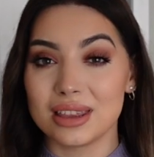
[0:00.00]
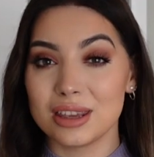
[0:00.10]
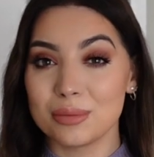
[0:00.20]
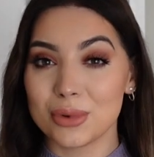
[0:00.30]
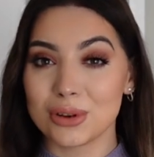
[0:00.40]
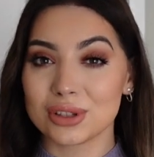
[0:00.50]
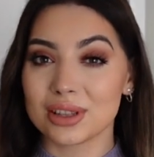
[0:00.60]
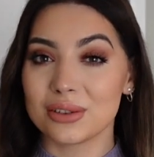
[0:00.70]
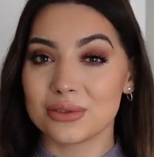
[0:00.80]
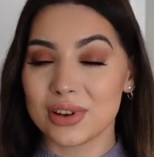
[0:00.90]
the
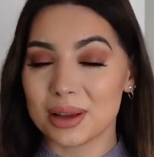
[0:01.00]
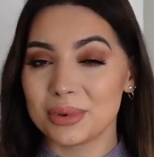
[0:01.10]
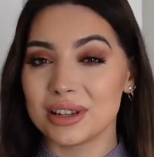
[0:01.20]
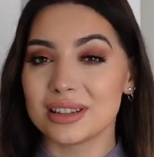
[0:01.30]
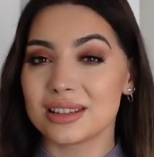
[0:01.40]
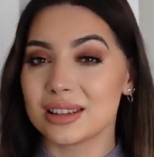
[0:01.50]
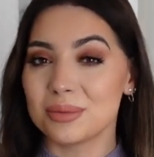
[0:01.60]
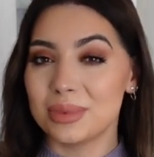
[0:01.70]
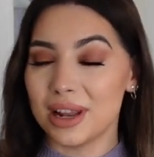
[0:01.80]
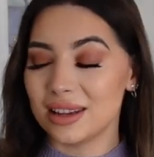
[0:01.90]
most fabulous
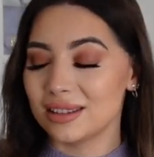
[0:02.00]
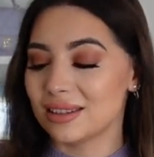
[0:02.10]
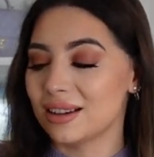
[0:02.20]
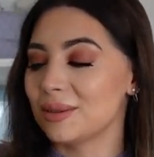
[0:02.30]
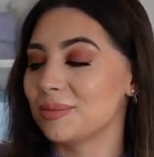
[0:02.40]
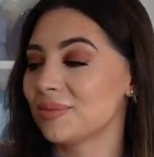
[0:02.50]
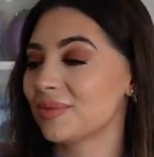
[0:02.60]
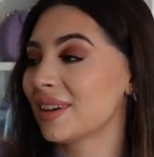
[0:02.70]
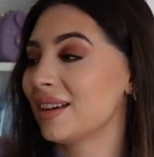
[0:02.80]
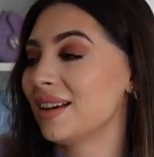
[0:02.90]
blazer.
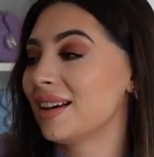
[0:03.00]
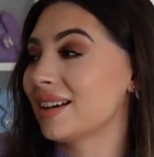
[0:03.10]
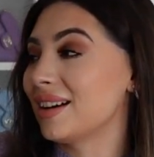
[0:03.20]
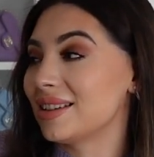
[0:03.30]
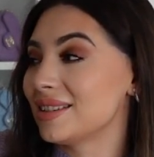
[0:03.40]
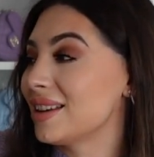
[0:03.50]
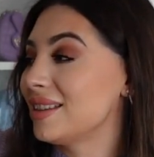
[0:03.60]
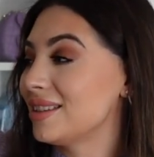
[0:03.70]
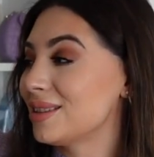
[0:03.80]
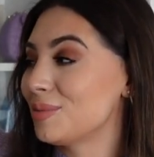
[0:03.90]
Guys,
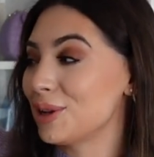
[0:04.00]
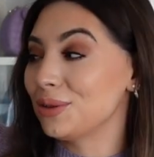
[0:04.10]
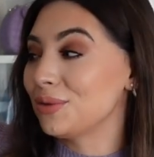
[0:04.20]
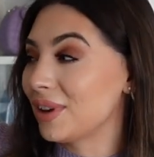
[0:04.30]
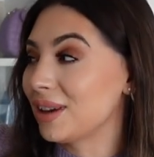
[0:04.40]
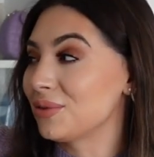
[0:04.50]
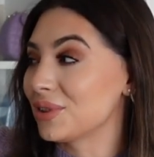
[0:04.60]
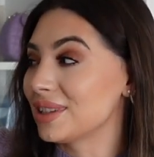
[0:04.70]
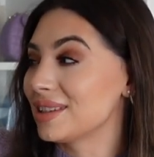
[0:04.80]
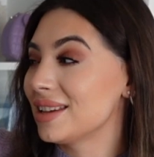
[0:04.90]
this is my new
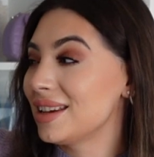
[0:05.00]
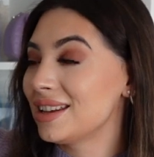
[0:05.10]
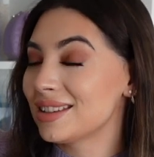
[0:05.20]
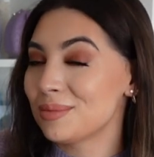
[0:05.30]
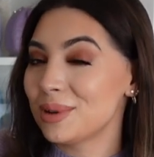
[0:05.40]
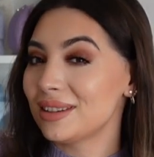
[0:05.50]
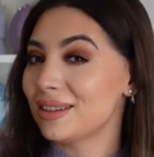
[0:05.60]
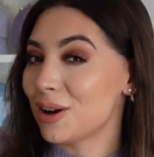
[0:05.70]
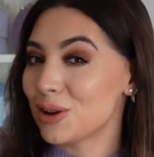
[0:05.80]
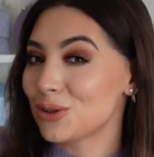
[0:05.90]
favorite. It is a bit
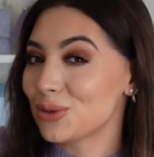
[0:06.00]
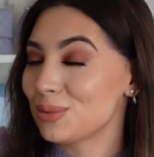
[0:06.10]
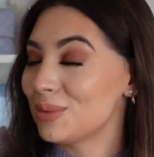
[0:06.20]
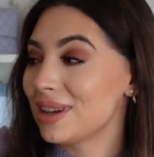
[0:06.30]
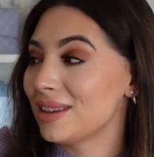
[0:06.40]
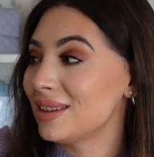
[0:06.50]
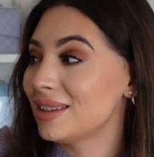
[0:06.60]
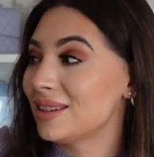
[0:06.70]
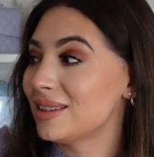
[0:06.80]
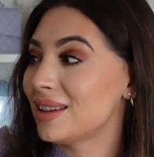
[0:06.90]
large on me.
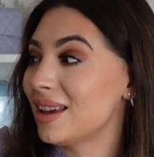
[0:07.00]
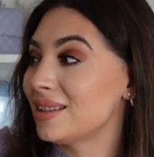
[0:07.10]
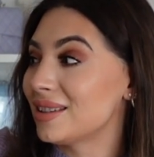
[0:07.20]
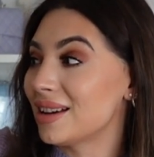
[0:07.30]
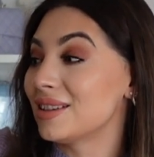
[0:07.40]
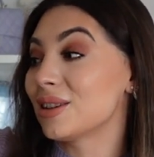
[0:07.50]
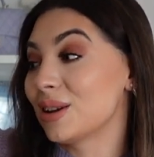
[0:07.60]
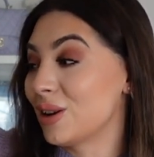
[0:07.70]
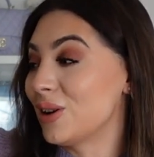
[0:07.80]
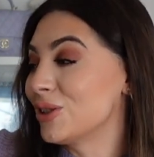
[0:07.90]
This is a size
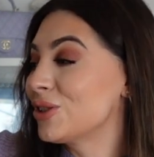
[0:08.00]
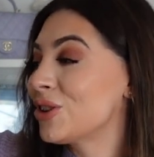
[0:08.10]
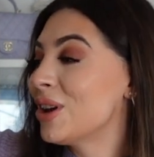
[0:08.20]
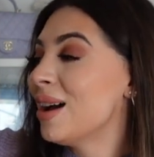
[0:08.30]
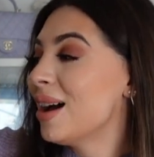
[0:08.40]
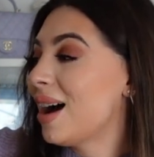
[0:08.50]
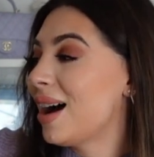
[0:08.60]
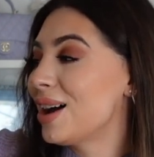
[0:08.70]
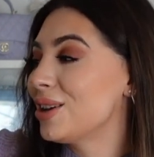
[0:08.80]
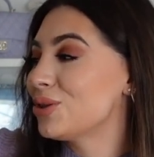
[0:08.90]
large.
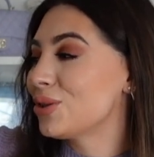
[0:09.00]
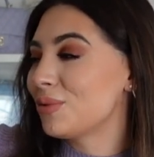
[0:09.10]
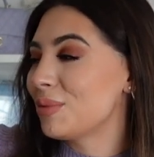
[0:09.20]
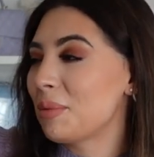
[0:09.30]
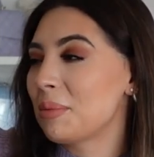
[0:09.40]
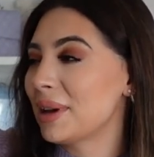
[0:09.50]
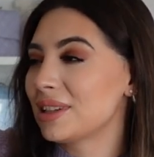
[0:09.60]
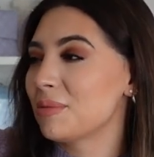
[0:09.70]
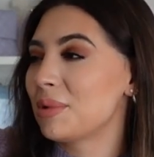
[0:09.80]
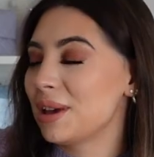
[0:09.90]
I should have maybe
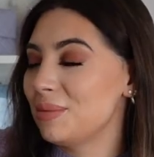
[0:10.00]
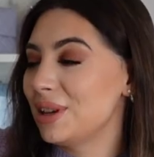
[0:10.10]
picked up a